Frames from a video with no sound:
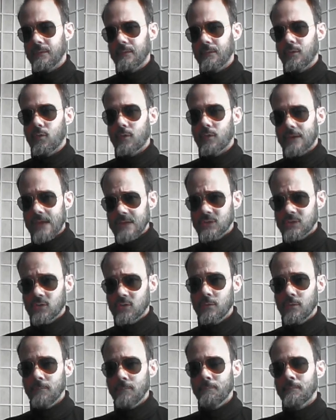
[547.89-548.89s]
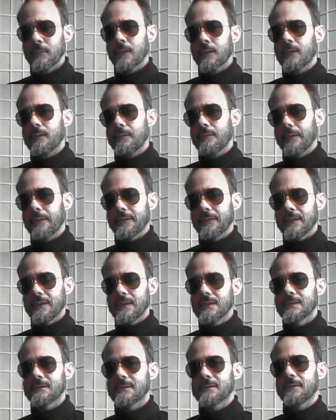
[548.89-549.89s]
Corrasco, that
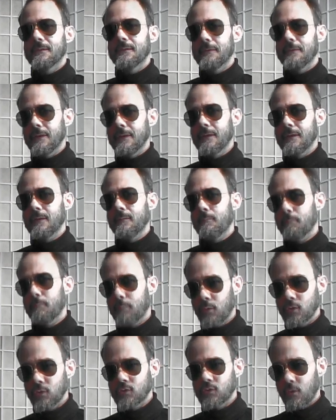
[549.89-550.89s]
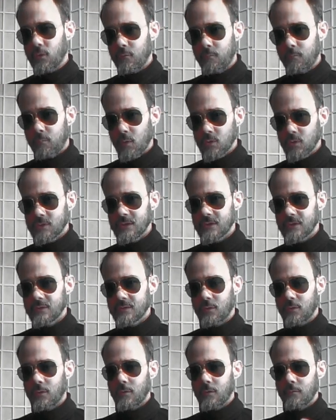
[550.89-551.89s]
is the boss of
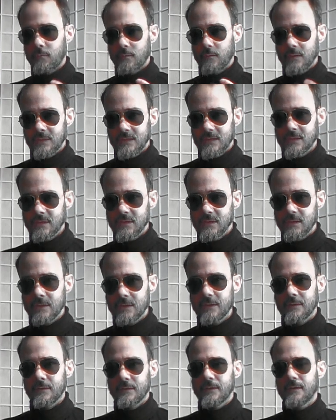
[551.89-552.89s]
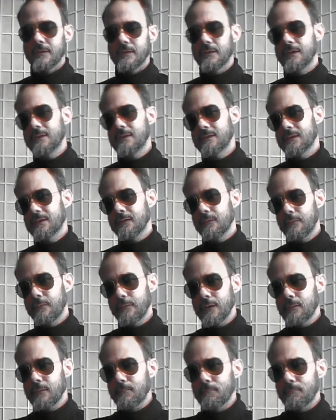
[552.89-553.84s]
bosses of Sicily in this film.